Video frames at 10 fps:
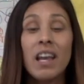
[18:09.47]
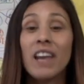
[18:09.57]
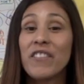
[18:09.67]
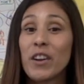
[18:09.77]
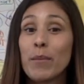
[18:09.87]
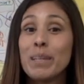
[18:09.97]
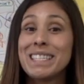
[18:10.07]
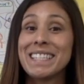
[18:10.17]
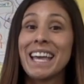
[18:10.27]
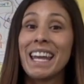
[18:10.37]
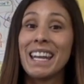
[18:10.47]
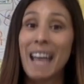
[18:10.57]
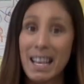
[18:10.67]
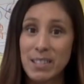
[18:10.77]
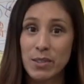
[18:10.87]
If you're in Mrs.
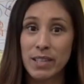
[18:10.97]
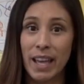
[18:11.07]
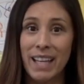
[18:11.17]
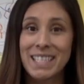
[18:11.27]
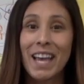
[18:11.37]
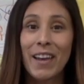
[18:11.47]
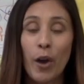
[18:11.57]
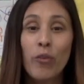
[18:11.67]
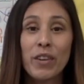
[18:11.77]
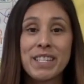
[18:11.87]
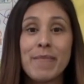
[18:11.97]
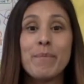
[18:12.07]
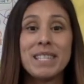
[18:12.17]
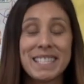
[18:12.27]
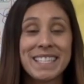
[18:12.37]
Catanasso's class, head over to
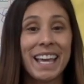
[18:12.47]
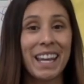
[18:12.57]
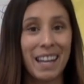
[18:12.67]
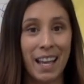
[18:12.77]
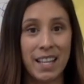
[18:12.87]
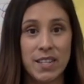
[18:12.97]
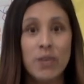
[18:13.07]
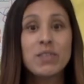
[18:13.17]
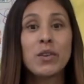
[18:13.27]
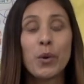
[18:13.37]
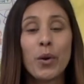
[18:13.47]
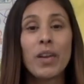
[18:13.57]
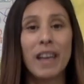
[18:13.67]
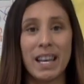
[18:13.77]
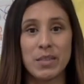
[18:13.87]
Mrs. Catanasso's Google
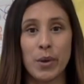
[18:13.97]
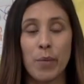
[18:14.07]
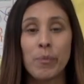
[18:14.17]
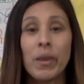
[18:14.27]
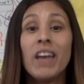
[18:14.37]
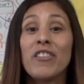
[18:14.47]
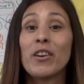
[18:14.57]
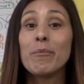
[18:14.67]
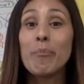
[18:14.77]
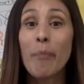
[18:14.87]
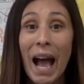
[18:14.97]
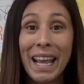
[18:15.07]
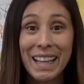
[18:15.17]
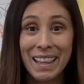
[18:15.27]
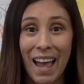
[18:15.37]
Classroom. If you're in my
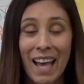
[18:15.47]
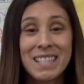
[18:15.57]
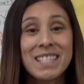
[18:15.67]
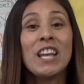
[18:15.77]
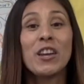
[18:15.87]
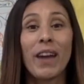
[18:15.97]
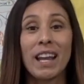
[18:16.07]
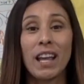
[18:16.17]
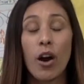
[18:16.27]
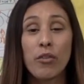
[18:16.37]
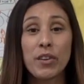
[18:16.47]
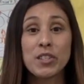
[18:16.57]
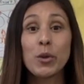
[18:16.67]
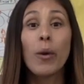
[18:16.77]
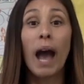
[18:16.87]
class, you're heading over
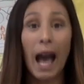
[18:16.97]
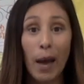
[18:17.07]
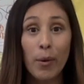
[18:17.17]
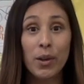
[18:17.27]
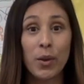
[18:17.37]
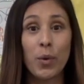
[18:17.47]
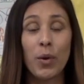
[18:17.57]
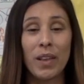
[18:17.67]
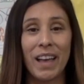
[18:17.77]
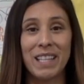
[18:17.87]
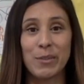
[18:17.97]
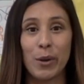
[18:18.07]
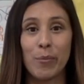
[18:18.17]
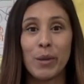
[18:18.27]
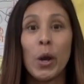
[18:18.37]
to our Google
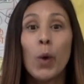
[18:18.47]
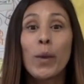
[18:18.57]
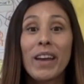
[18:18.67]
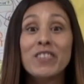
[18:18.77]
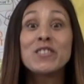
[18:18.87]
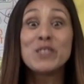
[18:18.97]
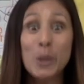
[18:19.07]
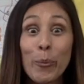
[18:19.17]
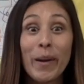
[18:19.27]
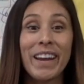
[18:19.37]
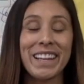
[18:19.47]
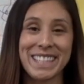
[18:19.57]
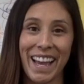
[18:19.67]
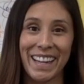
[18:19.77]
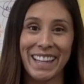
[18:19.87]
Classroom. We are super
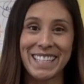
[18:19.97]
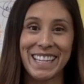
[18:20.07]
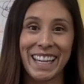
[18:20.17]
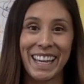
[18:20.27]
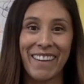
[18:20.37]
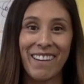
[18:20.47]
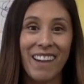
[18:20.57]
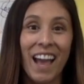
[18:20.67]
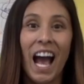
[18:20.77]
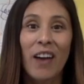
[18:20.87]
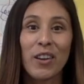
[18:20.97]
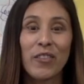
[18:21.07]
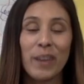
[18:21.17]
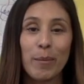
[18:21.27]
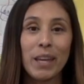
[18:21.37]
excited to hear how your
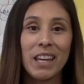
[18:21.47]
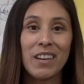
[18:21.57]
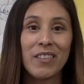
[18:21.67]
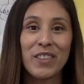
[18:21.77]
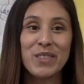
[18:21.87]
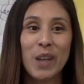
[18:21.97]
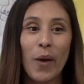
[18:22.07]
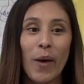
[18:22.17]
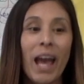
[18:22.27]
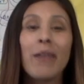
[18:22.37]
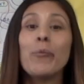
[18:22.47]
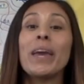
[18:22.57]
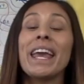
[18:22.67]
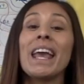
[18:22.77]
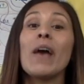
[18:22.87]
family interviews go, and we
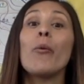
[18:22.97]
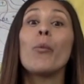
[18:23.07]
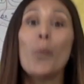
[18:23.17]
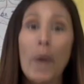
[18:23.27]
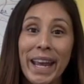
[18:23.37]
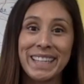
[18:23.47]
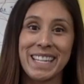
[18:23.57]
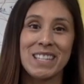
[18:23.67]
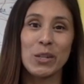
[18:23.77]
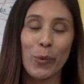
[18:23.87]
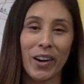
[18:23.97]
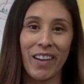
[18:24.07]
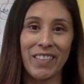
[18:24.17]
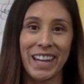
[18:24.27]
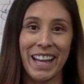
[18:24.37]
can't wait to work
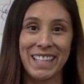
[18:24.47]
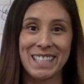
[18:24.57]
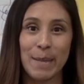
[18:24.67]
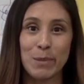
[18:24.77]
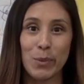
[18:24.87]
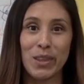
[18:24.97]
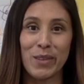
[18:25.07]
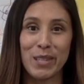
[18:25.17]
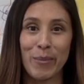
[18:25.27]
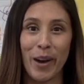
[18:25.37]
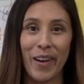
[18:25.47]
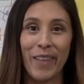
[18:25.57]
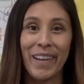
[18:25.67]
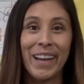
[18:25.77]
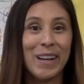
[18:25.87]
on the next steps with you tomorrow.
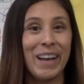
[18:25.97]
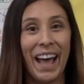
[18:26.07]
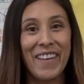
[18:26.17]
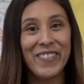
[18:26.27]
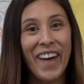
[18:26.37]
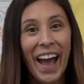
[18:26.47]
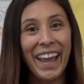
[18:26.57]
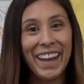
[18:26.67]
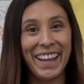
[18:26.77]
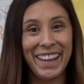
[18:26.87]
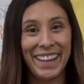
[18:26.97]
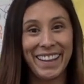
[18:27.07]
Have fun!